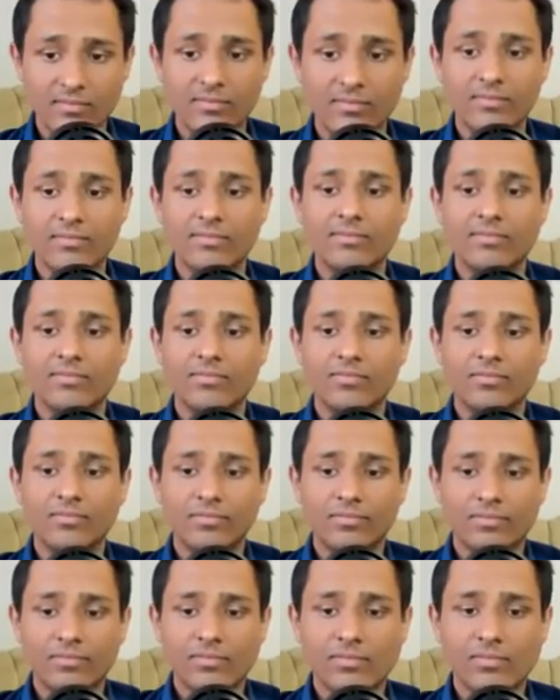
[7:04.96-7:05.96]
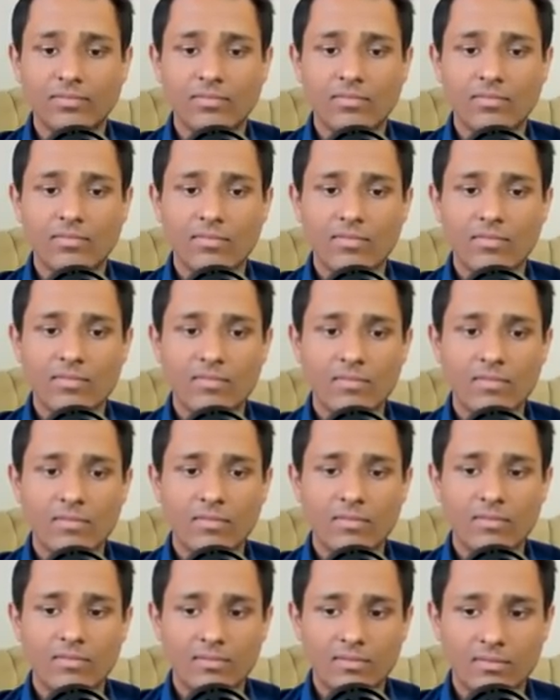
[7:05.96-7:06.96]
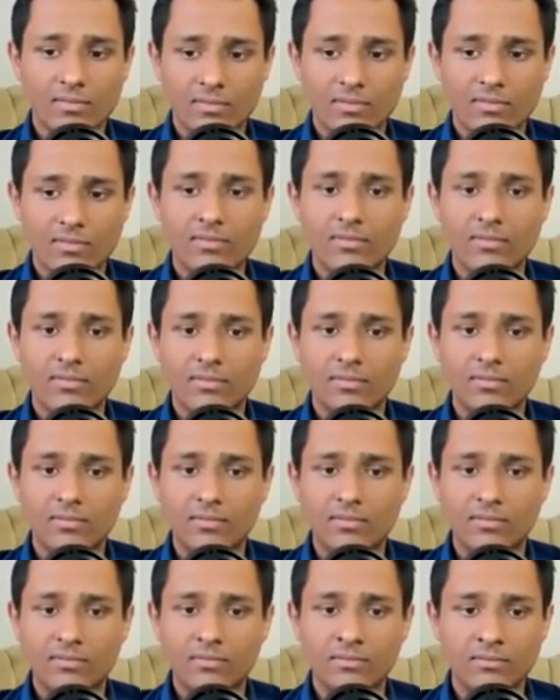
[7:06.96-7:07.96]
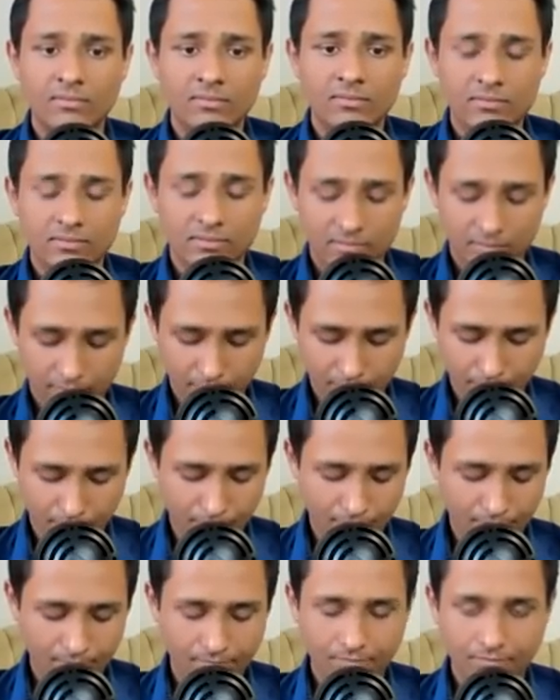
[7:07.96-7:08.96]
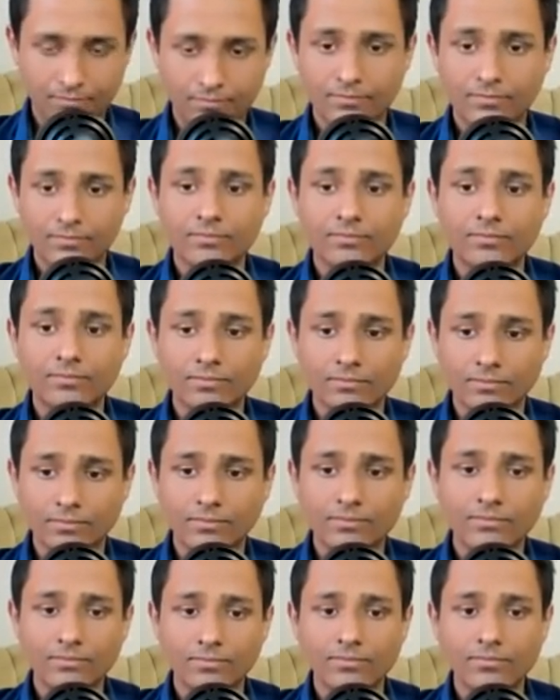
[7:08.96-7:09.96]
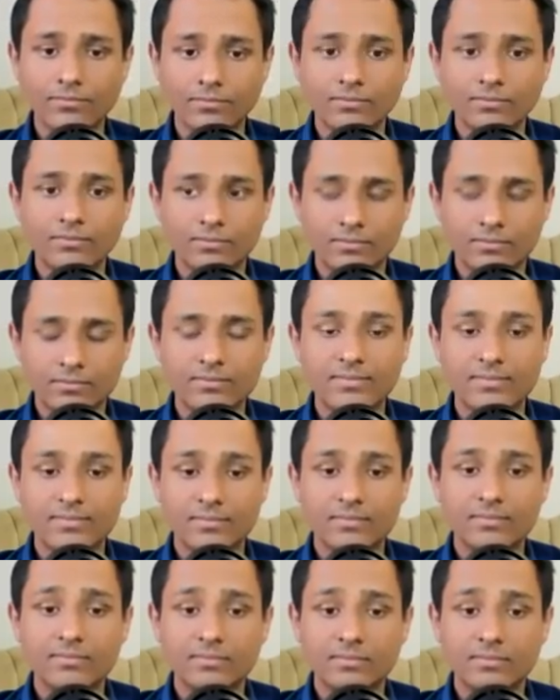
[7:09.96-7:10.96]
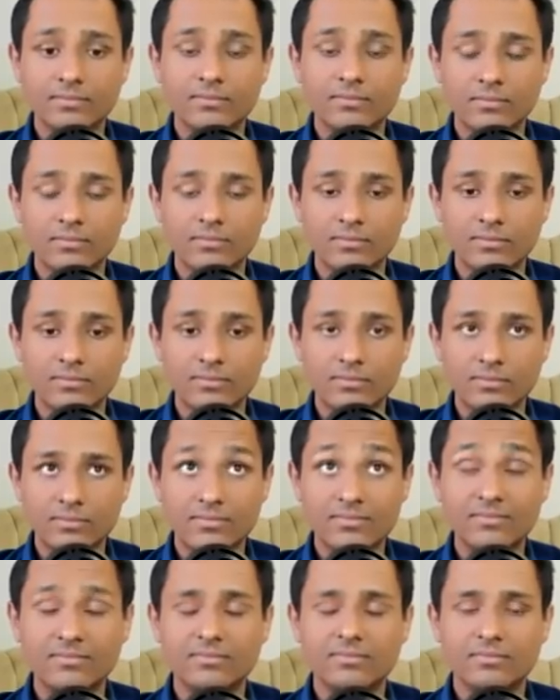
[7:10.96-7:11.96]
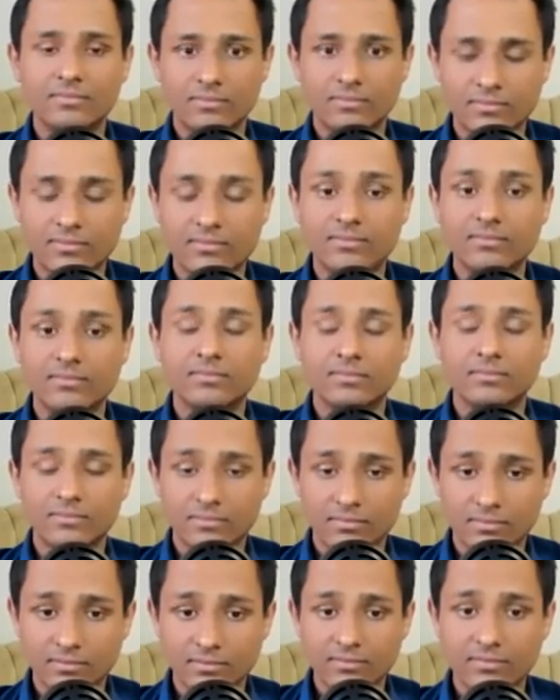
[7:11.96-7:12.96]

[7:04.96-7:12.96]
(not speaking)